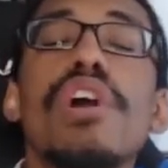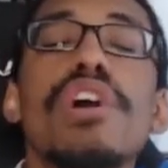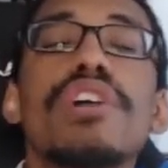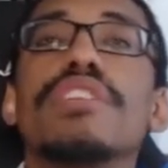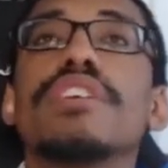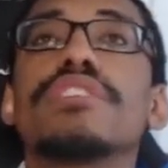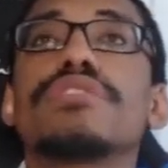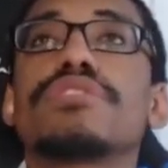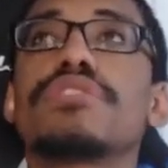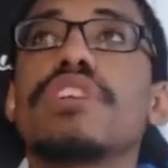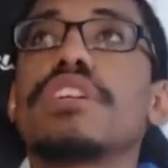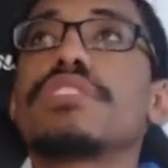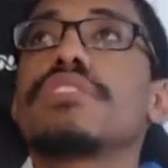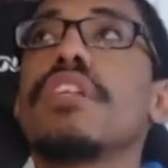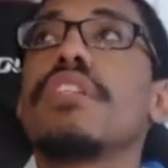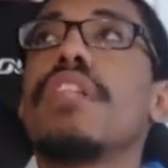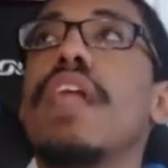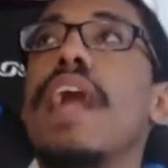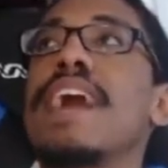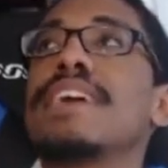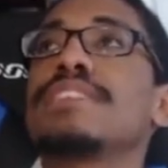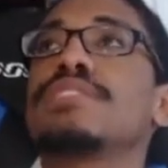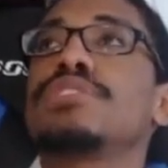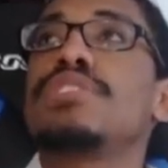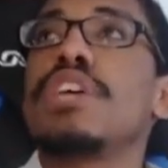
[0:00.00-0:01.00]
This is like The
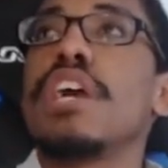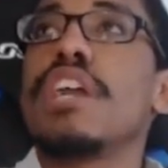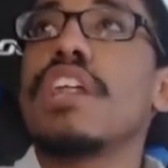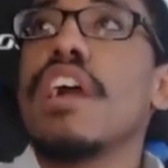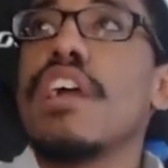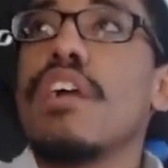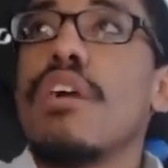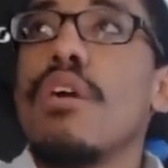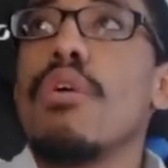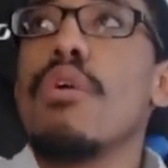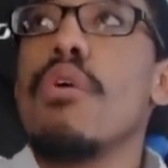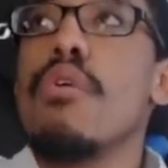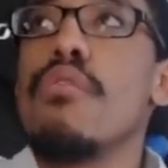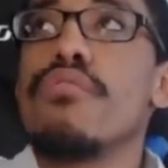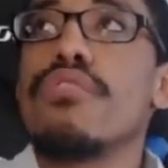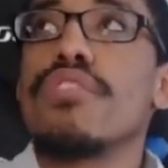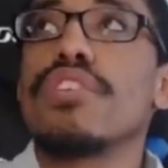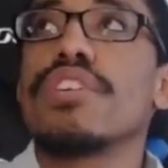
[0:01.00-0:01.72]
Last Jedi all over